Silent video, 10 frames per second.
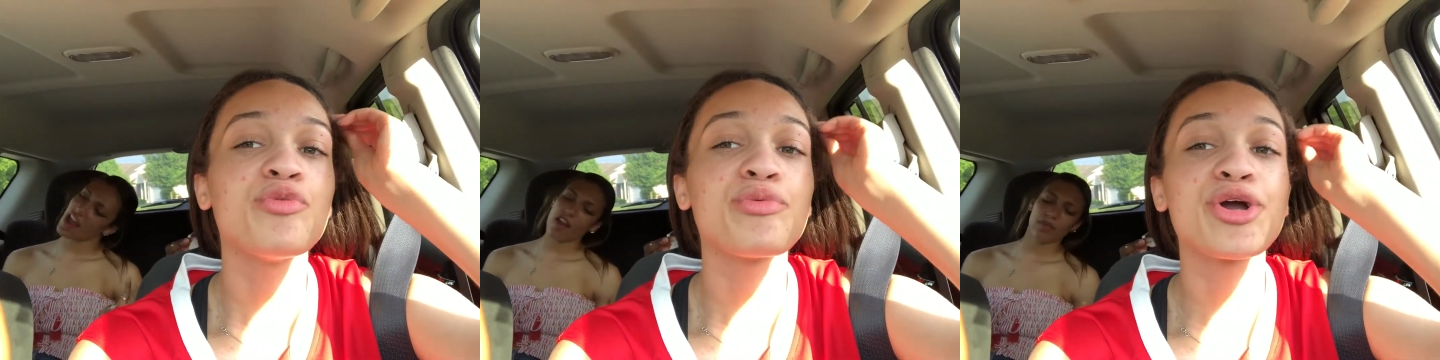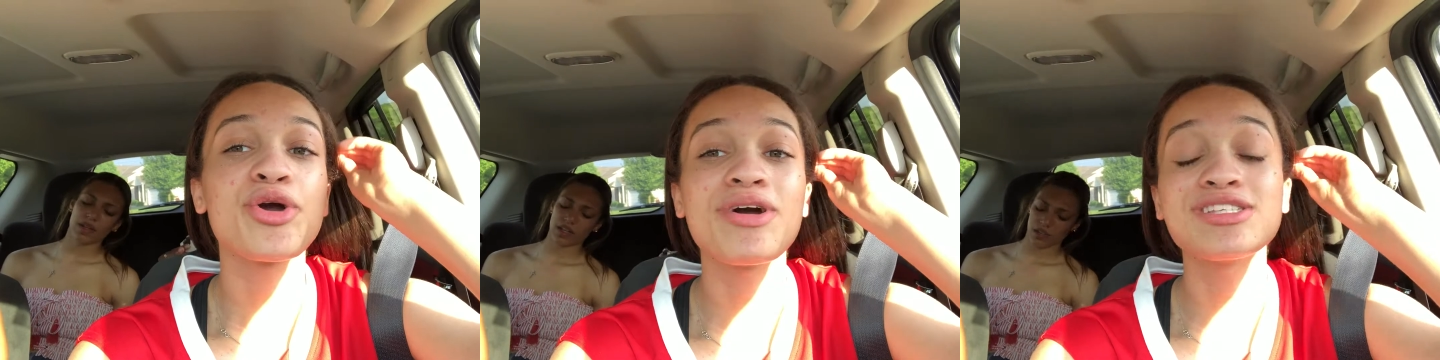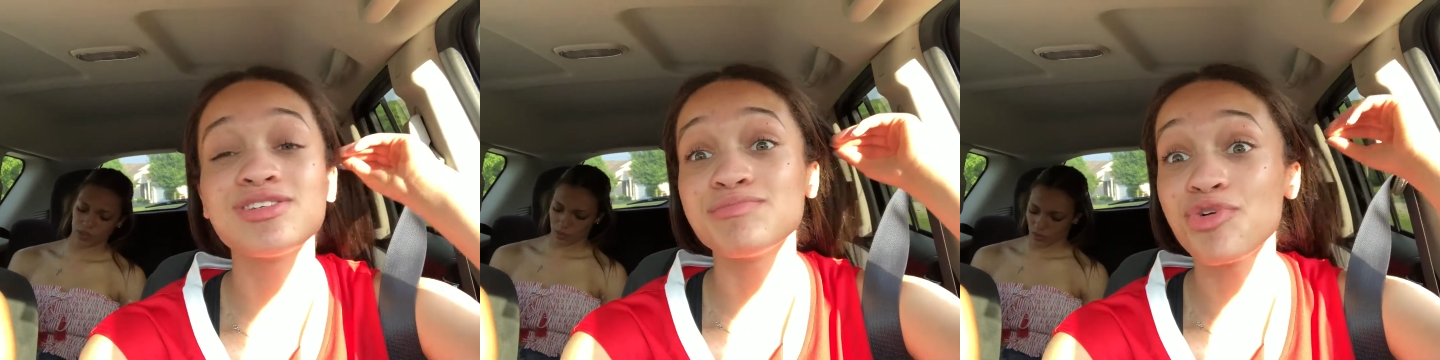Speaker 1: We're going
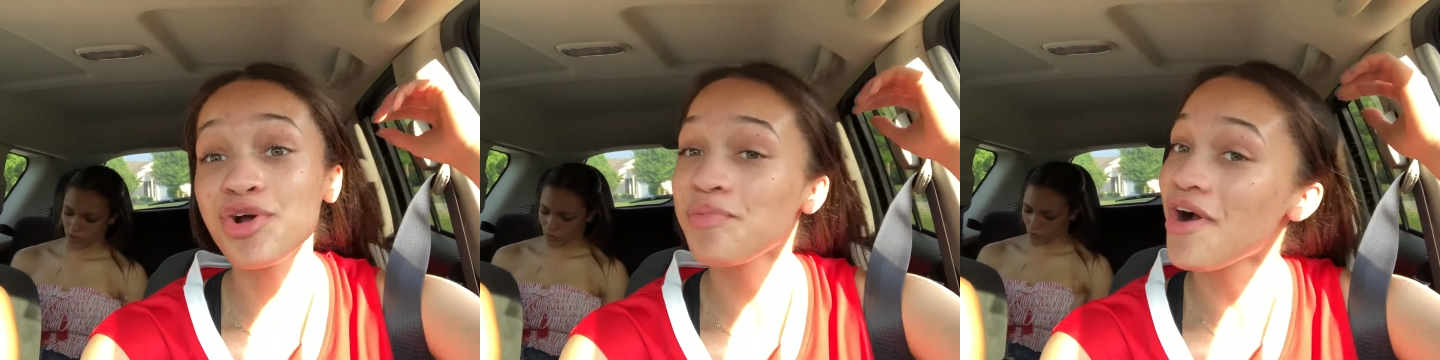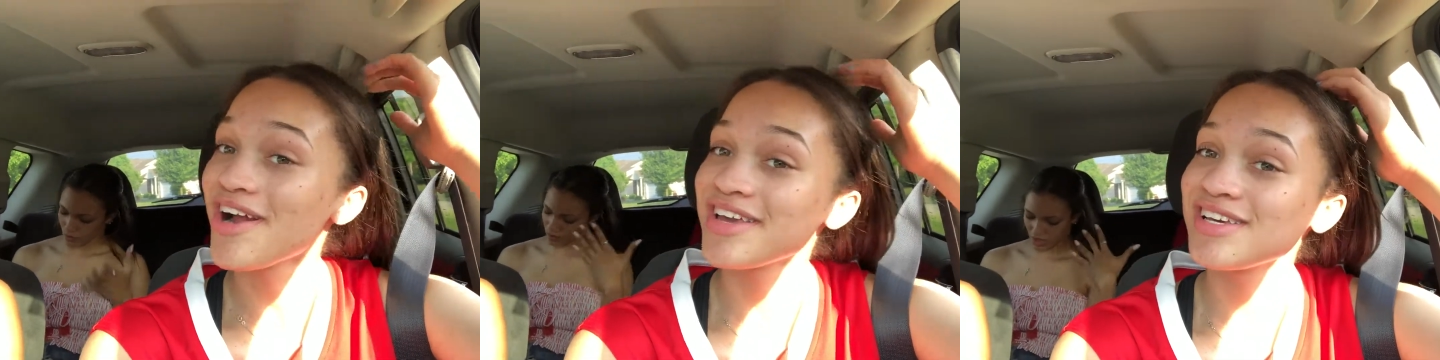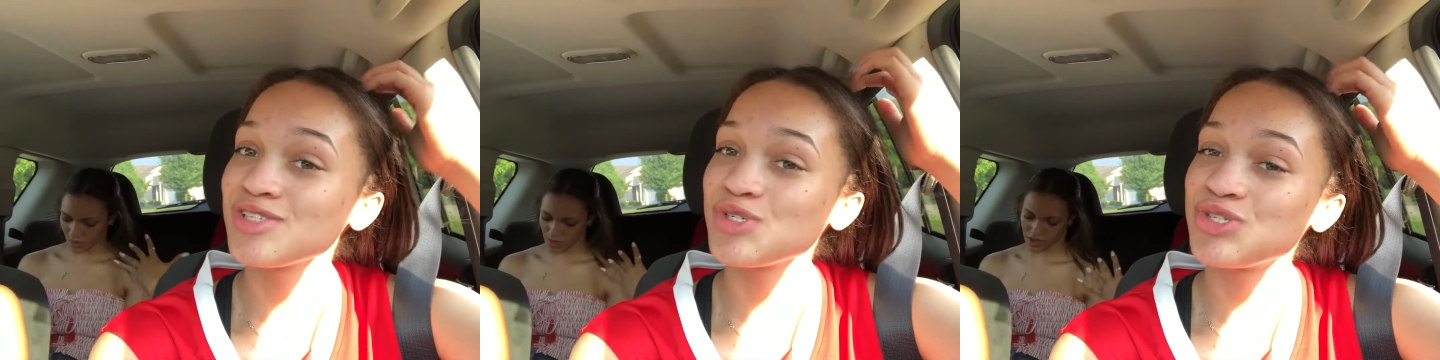to more
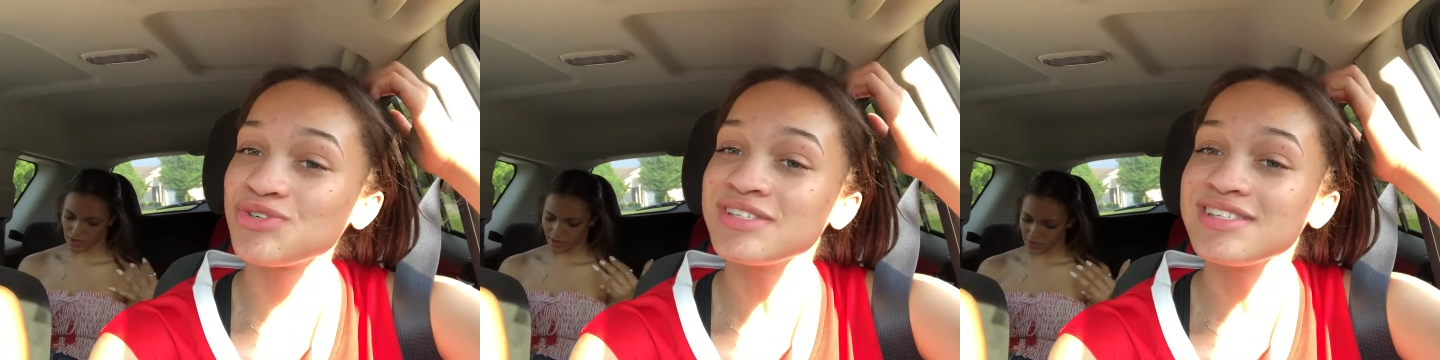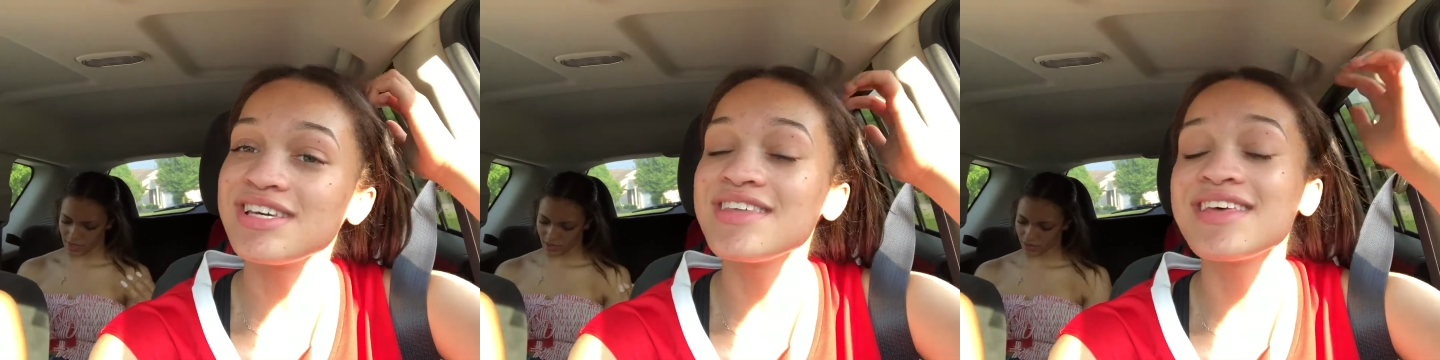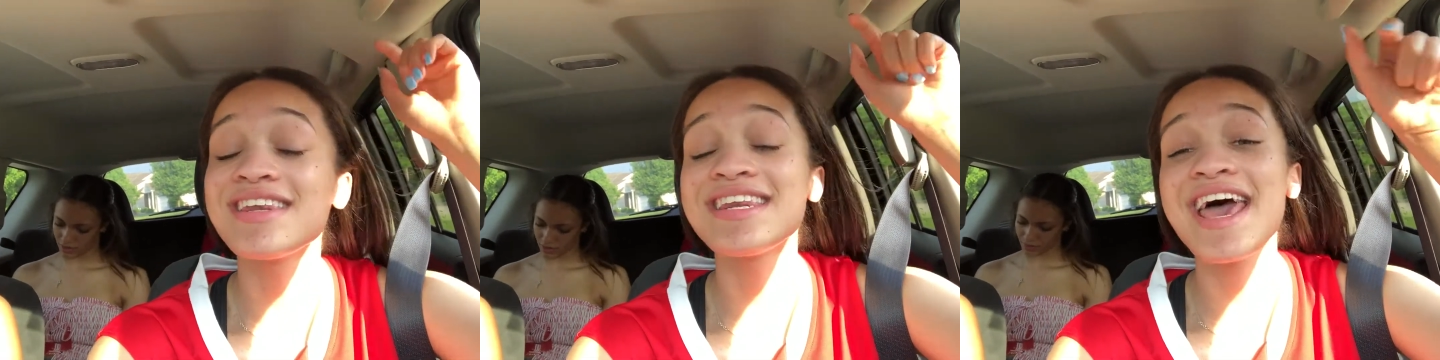parties, which you can yeah, mm, see in the
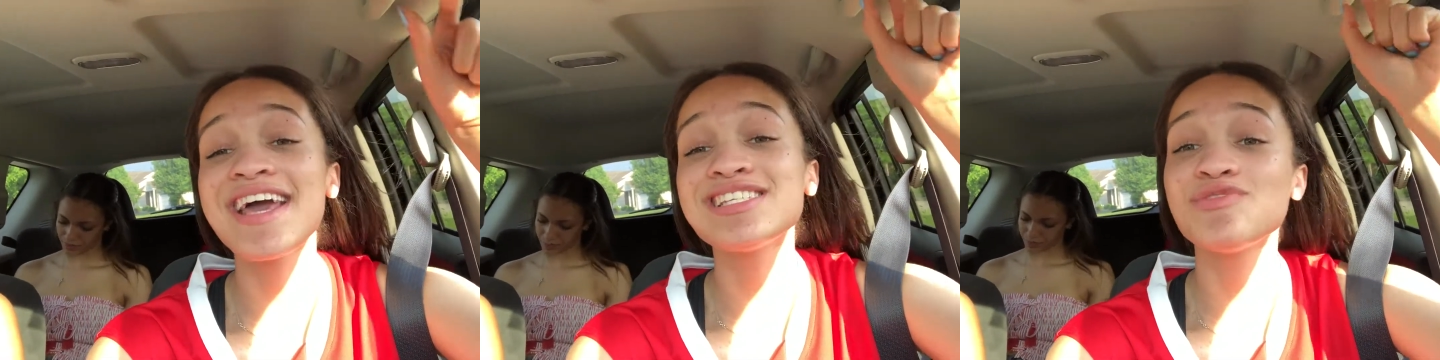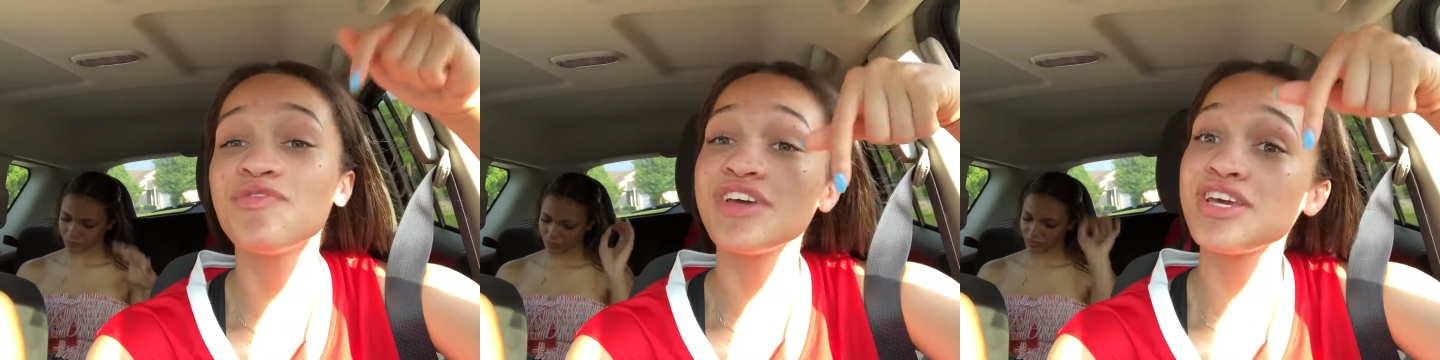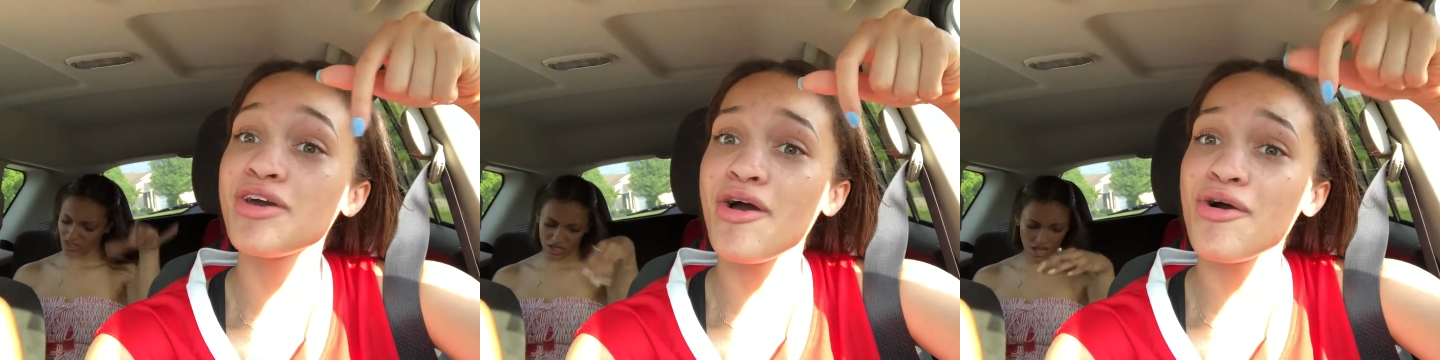yeah, mm, next yeah, mm,
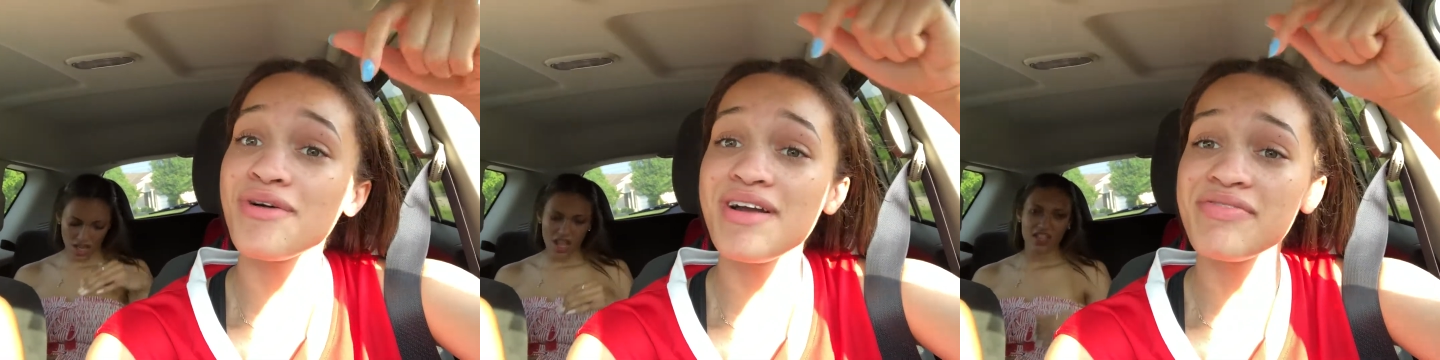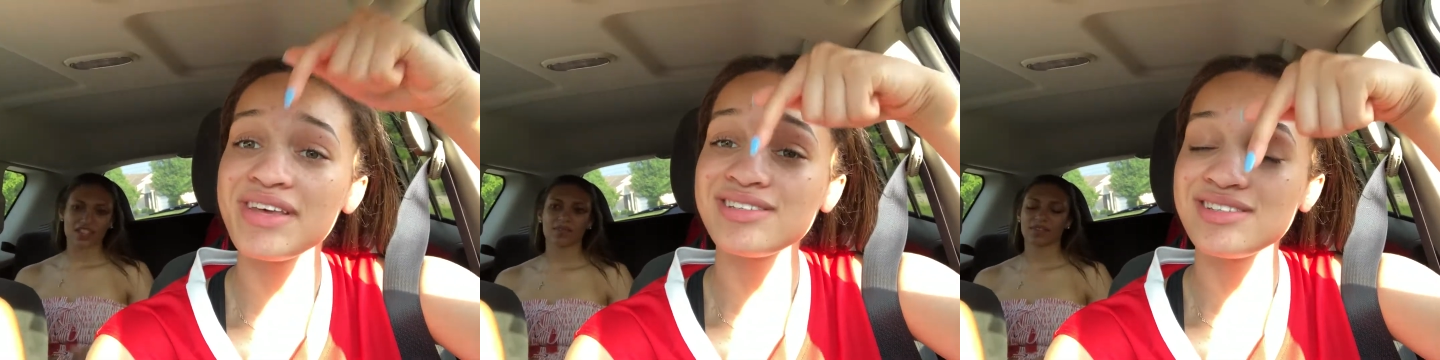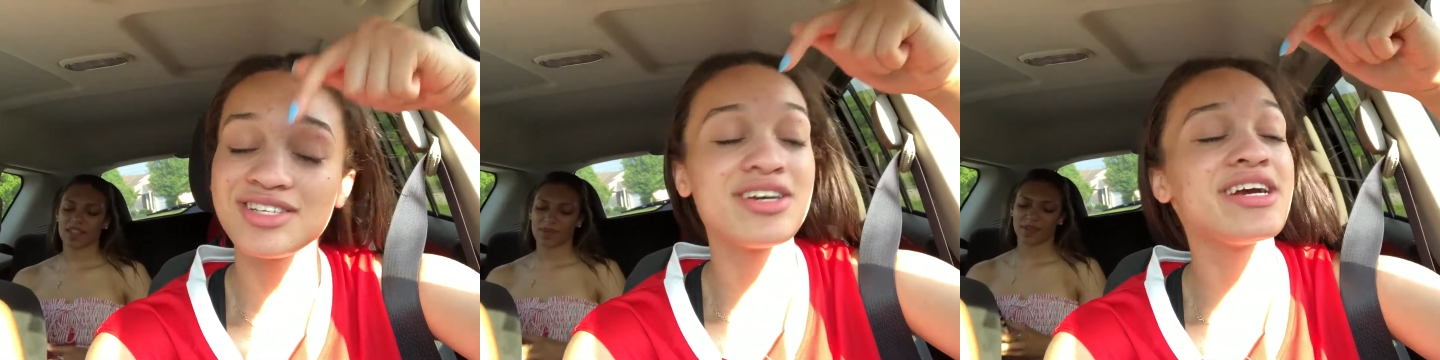video in this
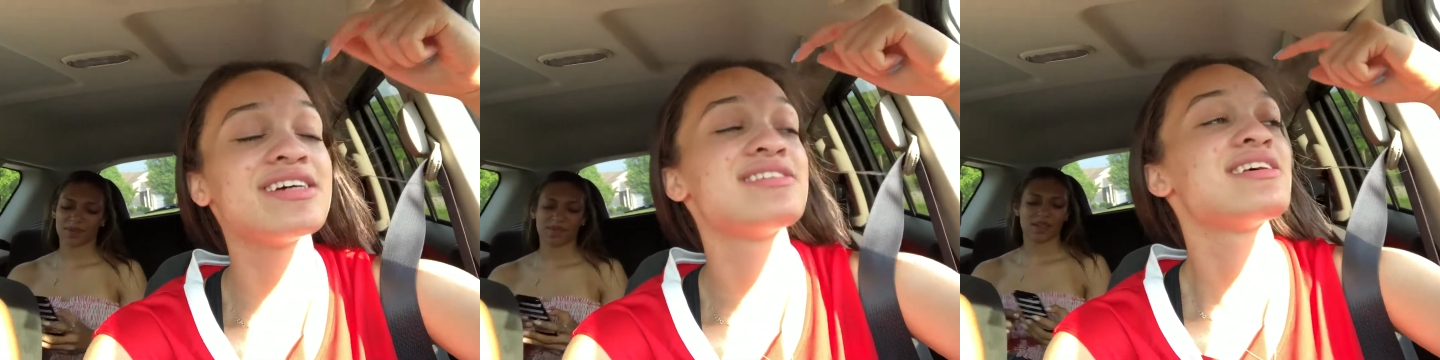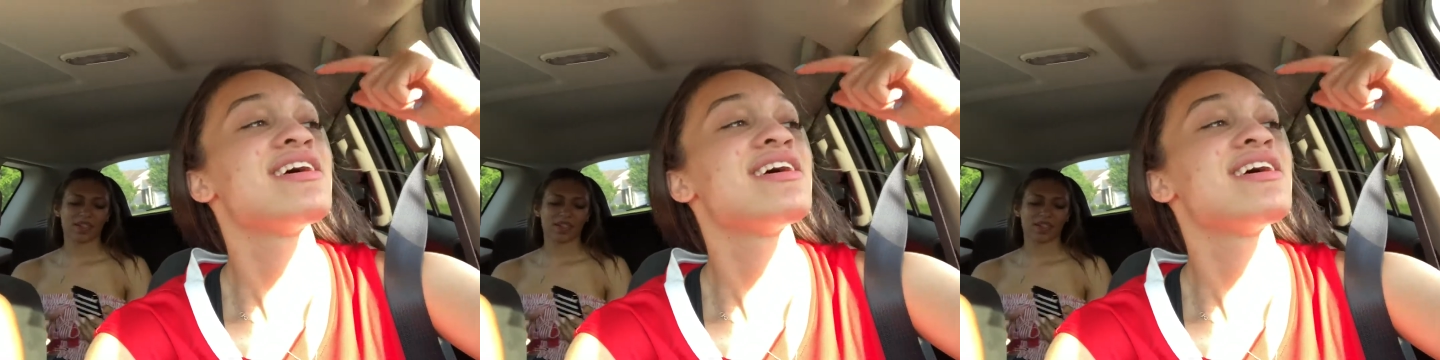series.